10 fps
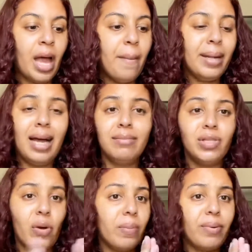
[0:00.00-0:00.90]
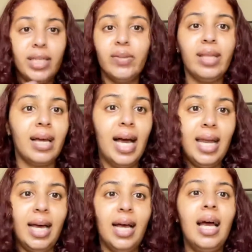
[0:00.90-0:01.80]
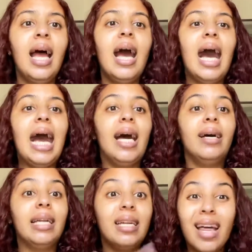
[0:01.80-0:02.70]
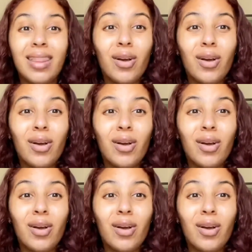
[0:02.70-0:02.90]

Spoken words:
But I'm so impressed with the color. Another